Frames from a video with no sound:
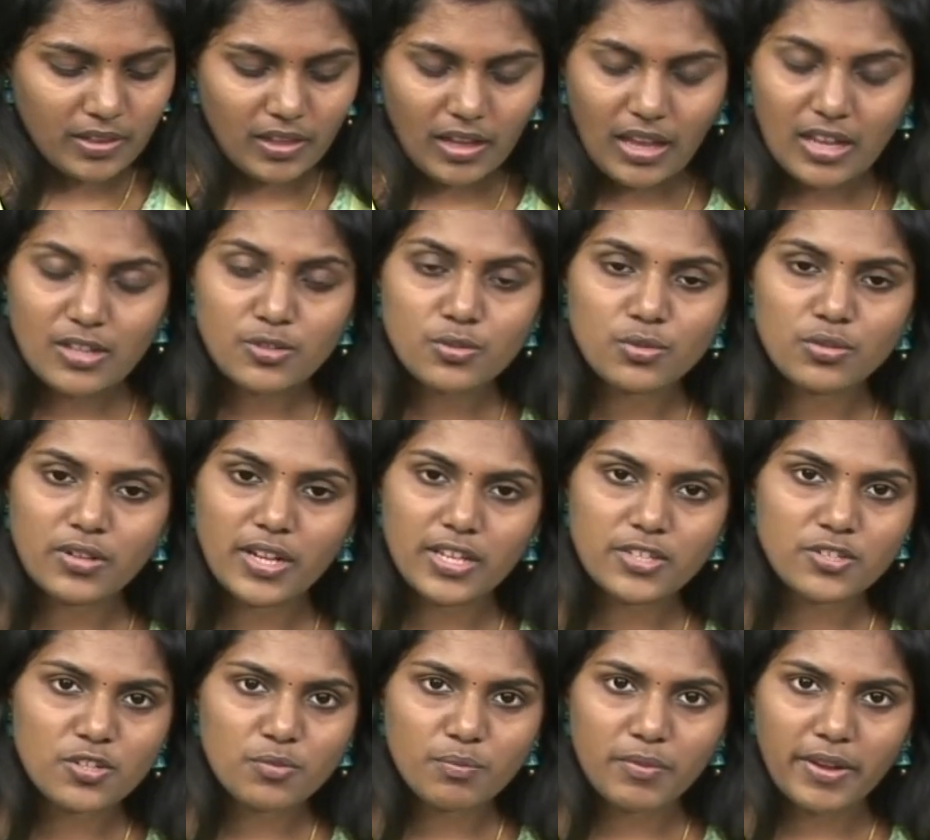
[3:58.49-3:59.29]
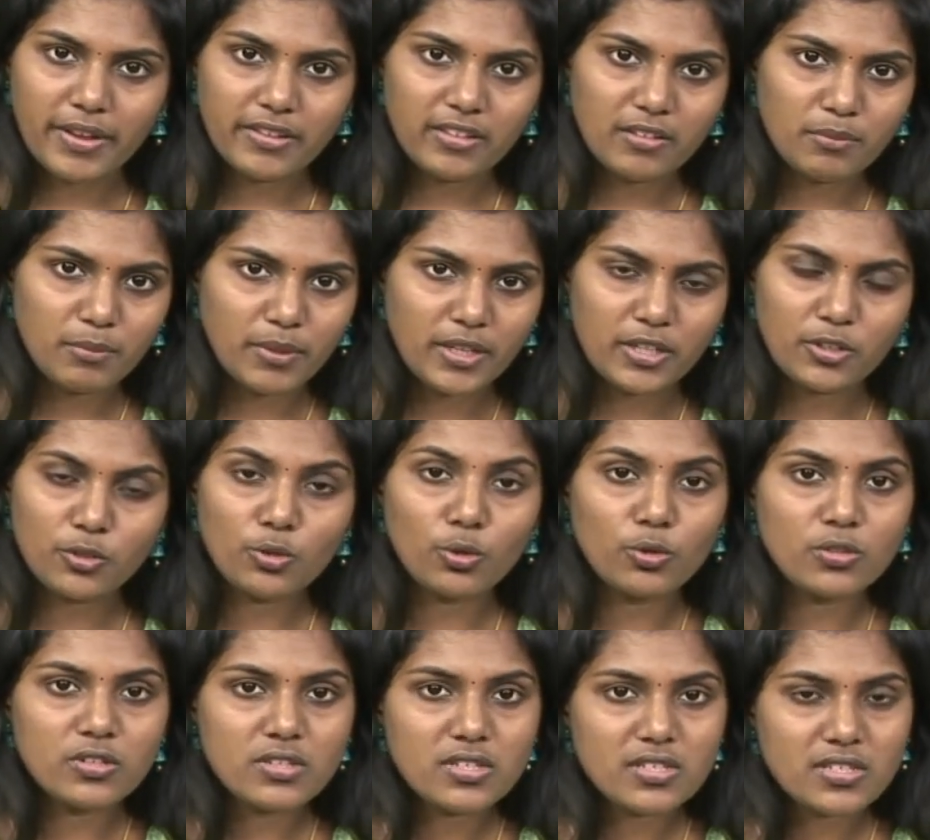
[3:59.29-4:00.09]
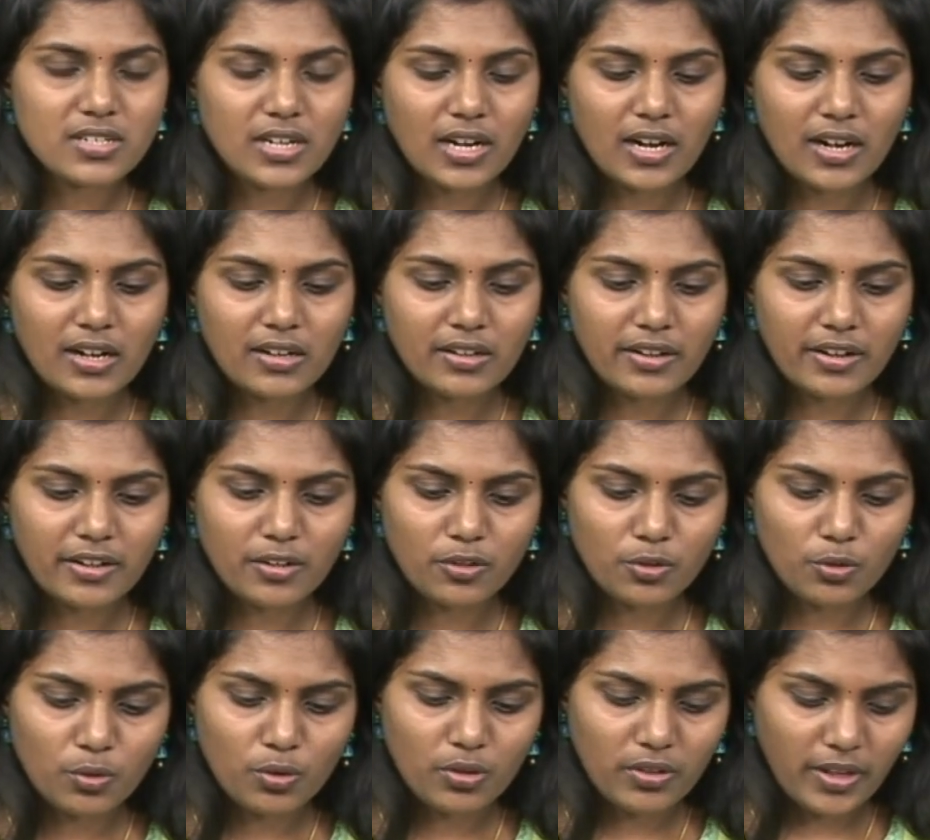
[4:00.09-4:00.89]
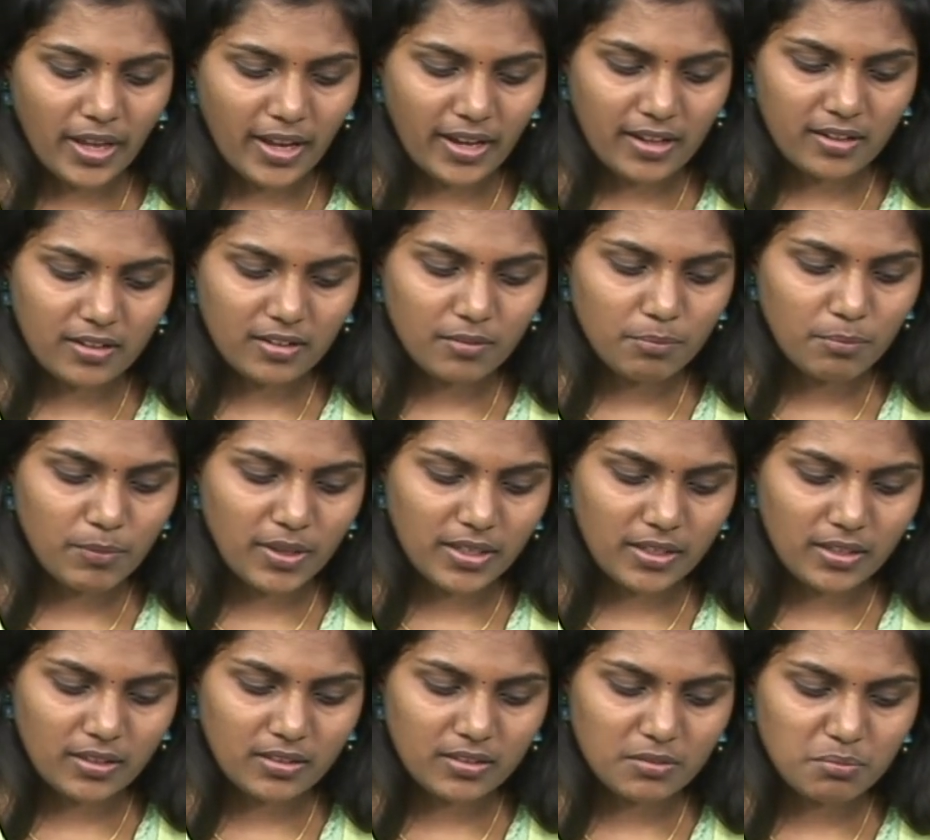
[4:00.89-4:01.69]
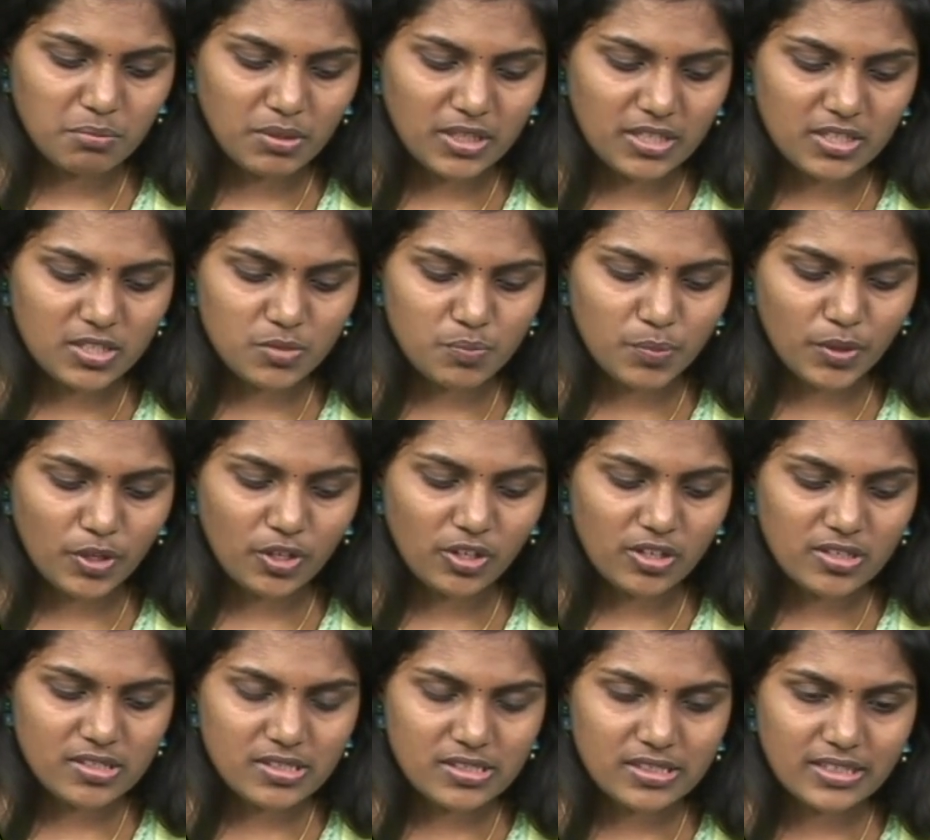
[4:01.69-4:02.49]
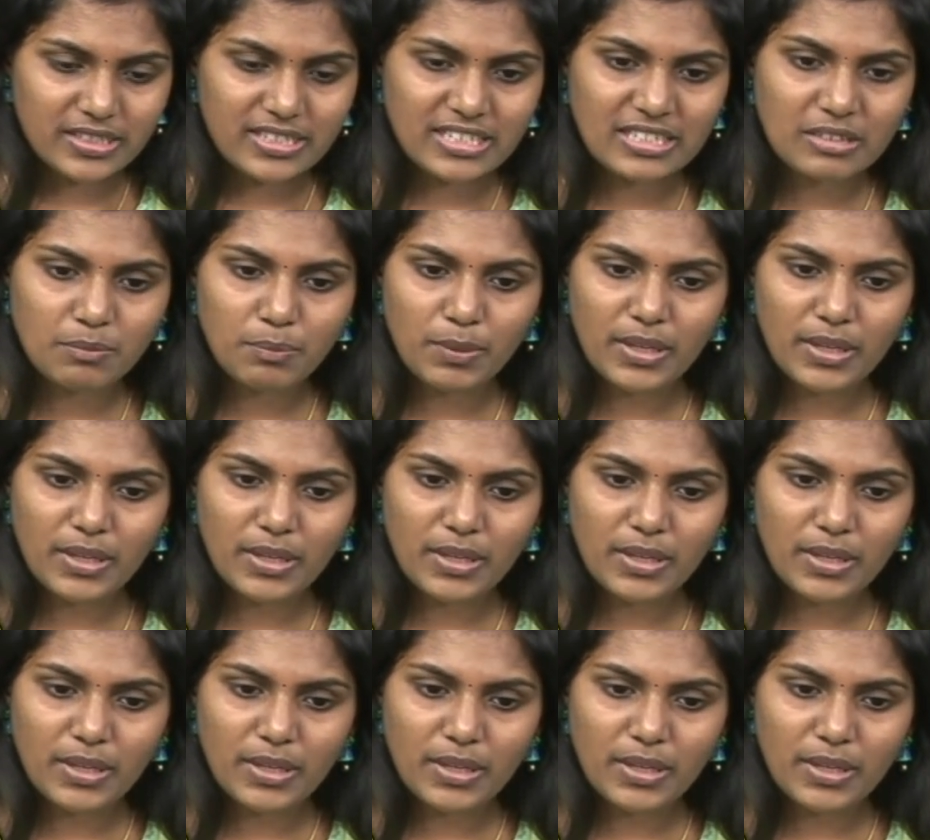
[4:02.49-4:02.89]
as soon as you make the bead, don't start and don't head up making the beads, because it will